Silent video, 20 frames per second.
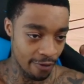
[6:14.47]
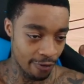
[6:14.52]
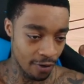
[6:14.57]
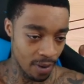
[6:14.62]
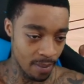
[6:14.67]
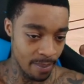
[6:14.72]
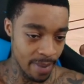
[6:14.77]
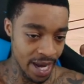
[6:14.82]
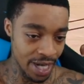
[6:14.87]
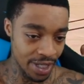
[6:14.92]
for
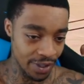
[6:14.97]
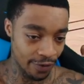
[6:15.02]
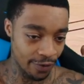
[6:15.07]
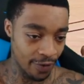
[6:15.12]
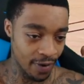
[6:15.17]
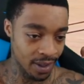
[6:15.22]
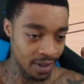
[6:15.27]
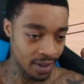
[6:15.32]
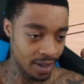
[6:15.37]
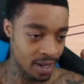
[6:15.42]
a major
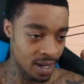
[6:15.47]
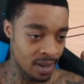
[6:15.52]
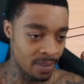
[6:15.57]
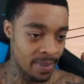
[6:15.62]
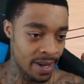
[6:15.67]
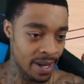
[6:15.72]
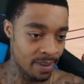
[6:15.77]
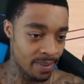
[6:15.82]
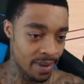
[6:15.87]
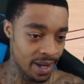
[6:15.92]
fucking
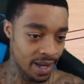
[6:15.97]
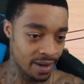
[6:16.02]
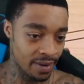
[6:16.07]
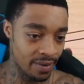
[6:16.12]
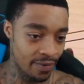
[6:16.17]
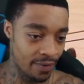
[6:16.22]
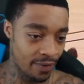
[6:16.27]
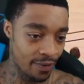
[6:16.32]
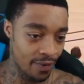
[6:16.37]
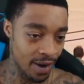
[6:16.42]
comeback, man.
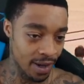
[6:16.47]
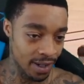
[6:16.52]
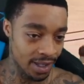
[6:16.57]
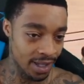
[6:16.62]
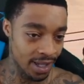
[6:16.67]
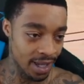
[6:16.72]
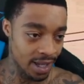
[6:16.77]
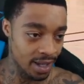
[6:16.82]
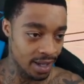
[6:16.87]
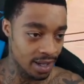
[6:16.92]
Fuck
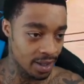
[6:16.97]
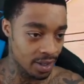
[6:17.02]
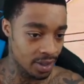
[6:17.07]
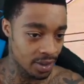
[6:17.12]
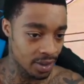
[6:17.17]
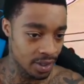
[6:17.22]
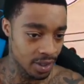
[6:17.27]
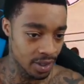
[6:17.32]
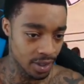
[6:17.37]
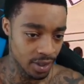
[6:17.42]
yeah, yo.
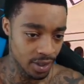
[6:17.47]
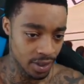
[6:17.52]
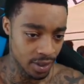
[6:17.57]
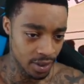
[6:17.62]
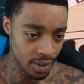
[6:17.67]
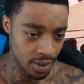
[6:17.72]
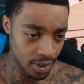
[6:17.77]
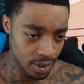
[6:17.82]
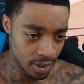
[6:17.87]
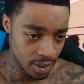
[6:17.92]

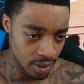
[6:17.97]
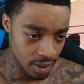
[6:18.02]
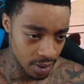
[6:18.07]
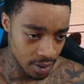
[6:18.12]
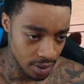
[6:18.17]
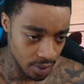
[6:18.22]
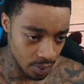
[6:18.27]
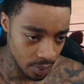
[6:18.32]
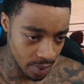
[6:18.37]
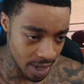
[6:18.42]

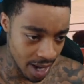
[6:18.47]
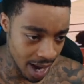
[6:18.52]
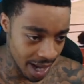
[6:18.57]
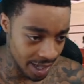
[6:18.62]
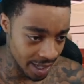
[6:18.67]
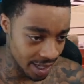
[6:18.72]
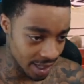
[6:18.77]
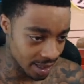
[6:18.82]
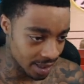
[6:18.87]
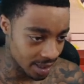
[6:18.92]
We gotta
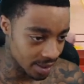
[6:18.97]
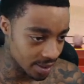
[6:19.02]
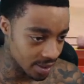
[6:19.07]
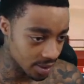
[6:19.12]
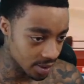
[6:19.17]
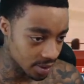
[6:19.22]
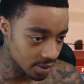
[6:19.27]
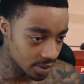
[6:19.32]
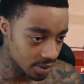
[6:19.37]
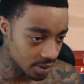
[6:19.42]
get this
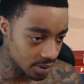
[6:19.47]
dude.